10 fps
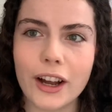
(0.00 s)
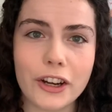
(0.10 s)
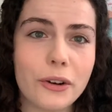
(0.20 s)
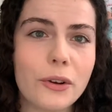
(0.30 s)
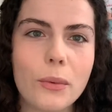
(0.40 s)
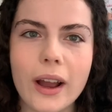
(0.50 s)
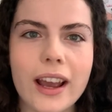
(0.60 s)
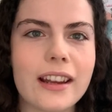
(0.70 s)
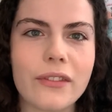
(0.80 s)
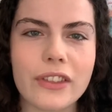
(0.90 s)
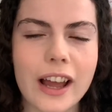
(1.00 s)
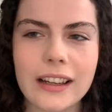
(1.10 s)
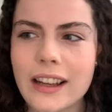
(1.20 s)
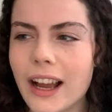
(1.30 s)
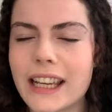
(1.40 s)
I don't know why I love that.
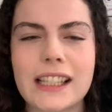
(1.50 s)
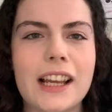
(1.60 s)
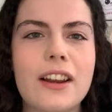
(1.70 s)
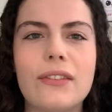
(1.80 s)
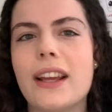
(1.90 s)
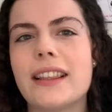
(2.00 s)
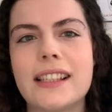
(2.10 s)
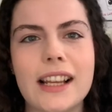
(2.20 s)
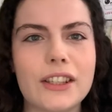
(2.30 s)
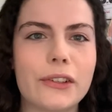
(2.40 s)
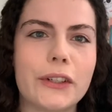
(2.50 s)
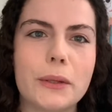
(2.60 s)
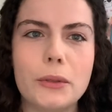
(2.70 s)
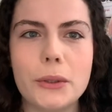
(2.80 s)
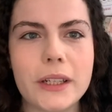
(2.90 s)
I guess I love like the sense of
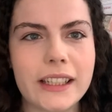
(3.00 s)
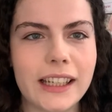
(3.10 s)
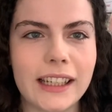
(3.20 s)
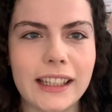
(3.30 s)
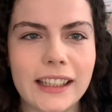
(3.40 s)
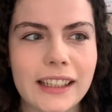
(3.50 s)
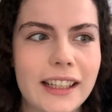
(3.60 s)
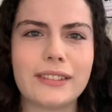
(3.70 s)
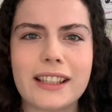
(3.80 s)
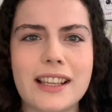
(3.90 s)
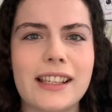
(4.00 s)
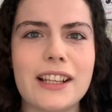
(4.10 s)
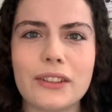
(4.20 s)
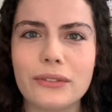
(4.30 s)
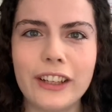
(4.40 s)
community, the sense
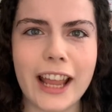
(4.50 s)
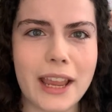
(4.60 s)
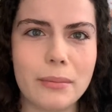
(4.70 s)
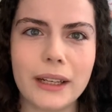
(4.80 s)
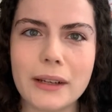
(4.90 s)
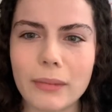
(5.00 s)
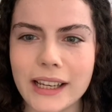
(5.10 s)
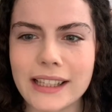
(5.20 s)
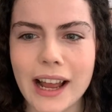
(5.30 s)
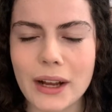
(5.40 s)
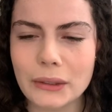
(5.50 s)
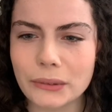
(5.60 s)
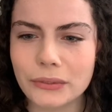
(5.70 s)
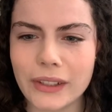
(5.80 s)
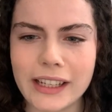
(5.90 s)
of labeling
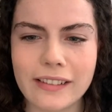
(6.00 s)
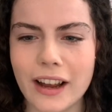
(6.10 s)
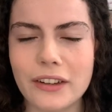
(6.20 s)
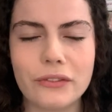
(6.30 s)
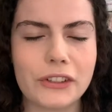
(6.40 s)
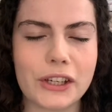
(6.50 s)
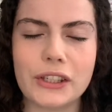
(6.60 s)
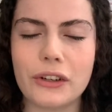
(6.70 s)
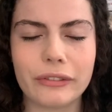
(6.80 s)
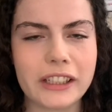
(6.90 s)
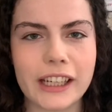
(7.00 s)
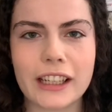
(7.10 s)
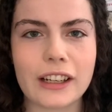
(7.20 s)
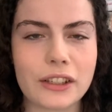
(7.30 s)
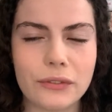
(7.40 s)
myself in kind of just a
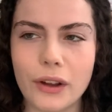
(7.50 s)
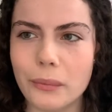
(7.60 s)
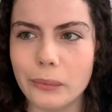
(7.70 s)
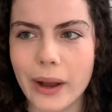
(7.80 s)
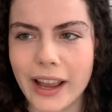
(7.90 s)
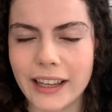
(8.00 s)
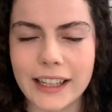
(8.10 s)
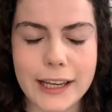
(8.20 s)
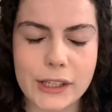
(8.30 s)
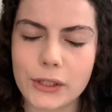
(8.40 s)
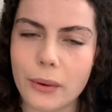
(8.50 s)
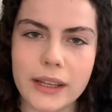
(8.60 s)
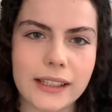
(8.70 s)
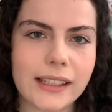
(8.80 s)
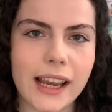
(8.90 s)
ridiculous fun way. It's so
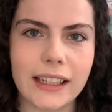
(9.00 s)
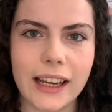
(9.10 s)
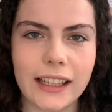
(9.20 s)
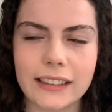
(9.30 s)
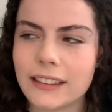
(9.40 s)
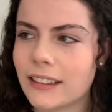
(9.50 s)
entertaining.